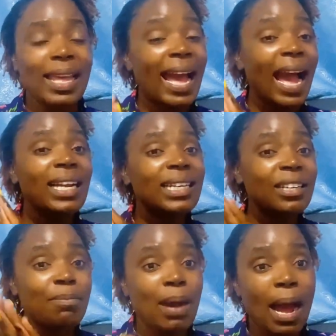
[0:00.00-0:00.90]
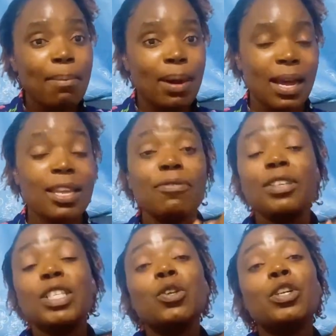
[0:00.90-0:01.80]
a hungry Baba, if
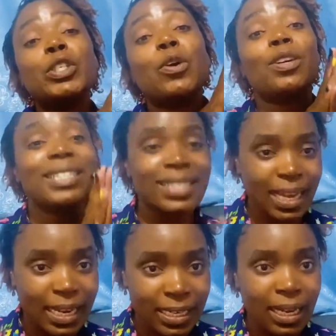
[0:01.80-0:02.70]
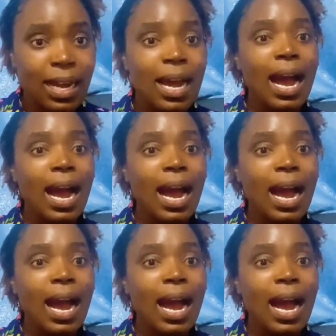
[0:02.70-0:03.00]
it's not contained,